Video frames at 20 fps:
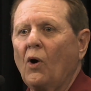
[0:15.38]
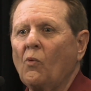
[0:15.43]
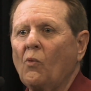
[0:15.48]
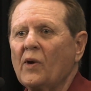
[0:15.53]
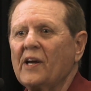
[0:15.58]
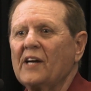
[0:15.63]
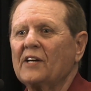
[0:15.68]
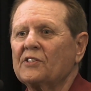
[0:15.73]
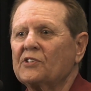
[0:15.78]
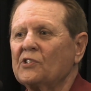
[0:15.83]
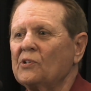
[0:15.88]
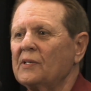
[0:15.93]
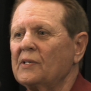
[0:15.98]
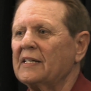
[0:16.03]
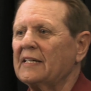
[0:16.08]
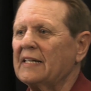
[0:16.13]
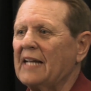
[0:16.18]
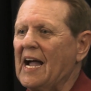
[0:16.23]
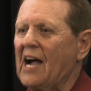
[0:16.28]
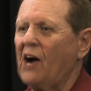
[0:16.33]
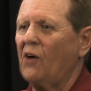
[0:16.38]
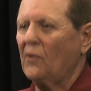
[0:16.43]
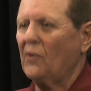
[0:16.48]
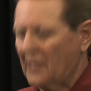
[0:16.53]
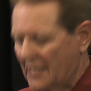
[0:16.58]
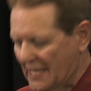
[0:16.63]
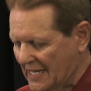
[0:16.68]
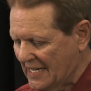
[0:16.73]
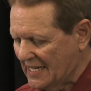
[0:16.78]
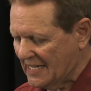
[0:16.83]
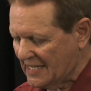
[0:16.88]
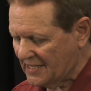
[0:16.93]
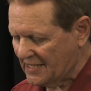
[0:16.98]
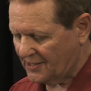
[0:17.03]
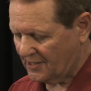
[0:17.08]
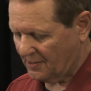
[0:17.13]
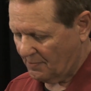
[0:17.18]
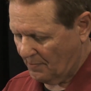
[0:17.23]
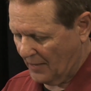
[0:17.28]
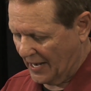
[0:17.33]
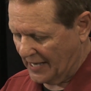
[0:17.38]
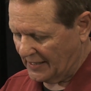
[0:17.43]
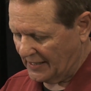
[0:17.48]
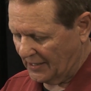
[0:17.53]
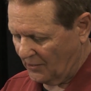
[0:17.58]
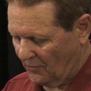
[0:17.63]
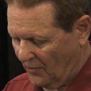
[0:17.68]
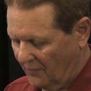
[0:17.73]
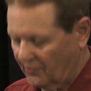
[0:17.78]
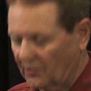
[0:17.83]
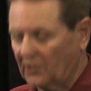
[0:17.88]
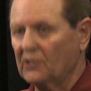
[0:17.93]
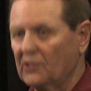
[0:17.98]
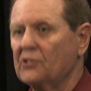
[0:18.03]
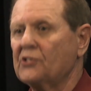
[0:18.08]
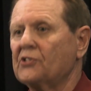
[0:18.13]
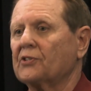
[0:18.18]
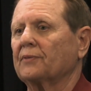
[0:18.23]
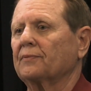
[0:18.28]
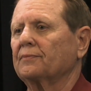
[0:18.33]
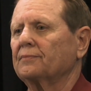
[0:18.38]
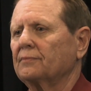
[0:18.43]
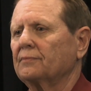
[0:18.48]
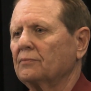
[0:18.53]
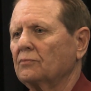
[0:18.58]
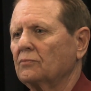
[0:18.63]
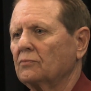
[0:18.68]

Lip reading: What we are doing now is making revolution.